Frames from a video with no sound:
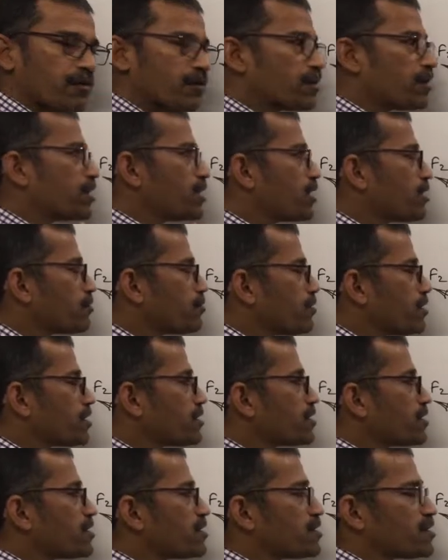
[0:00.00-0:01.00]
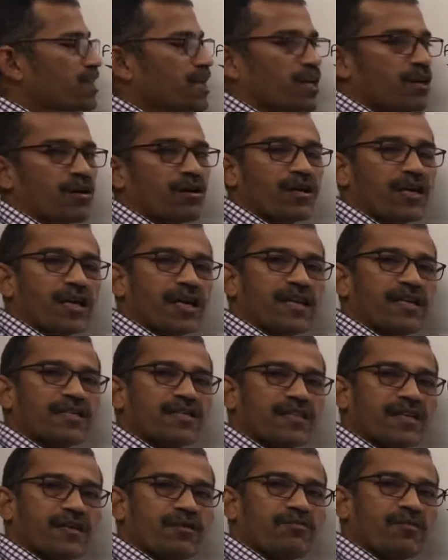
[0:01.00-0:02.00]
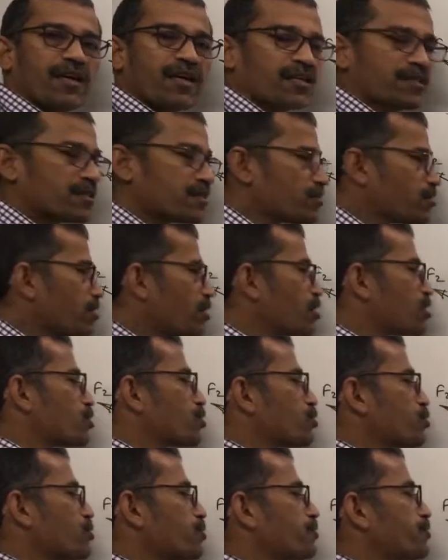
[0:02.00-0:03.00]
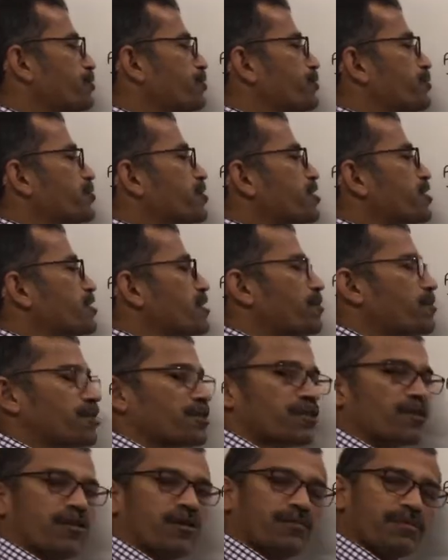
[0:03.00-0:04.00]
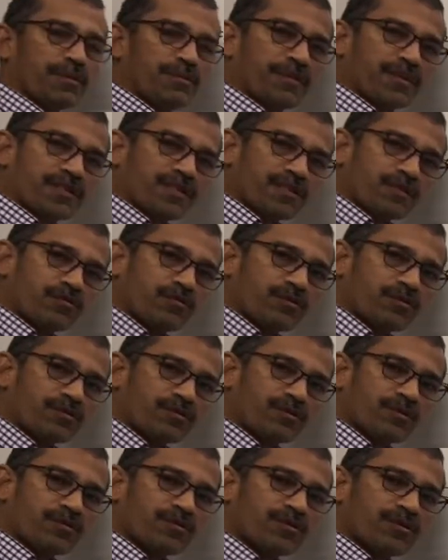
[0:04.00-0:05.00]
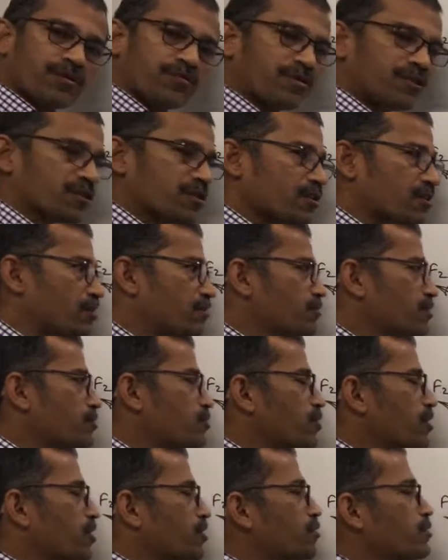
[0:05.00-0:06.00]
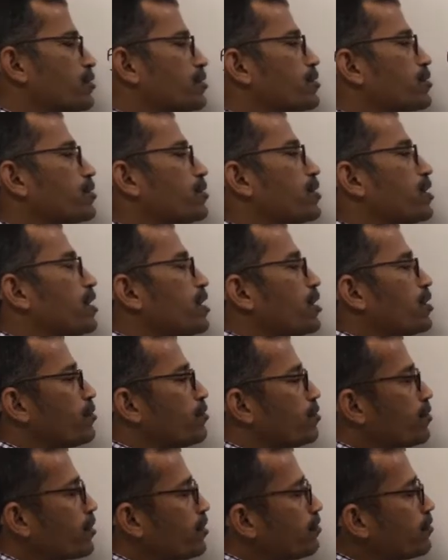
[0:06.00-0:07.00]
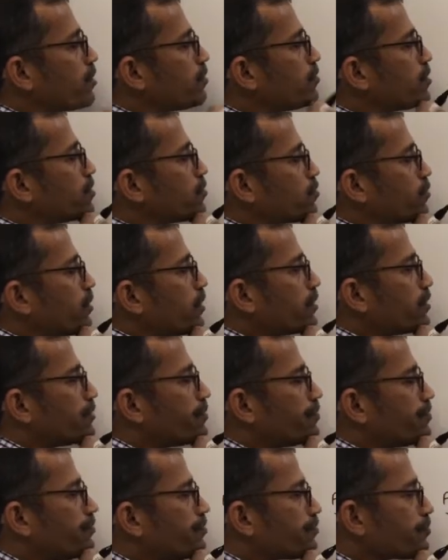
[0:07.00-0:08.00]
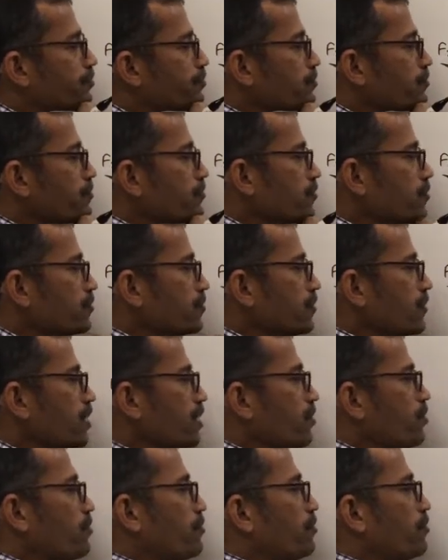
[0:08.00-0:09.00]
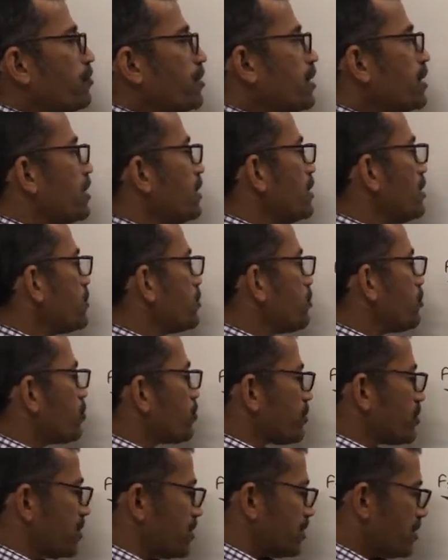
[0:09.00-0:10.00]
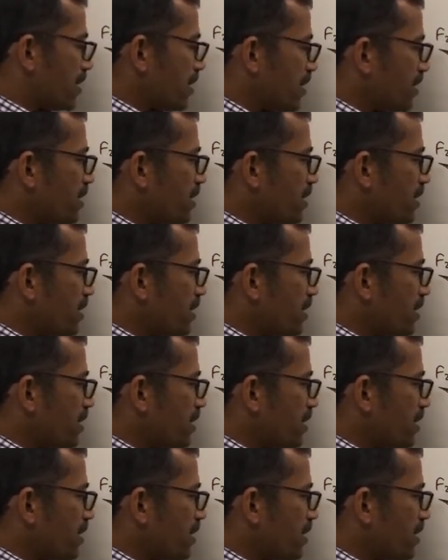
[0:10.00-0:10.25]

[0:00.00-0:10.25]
our equations along x and y axis also. Summation of fx equal to 0, summation of fy equal to 0. Problem is what? When these forces are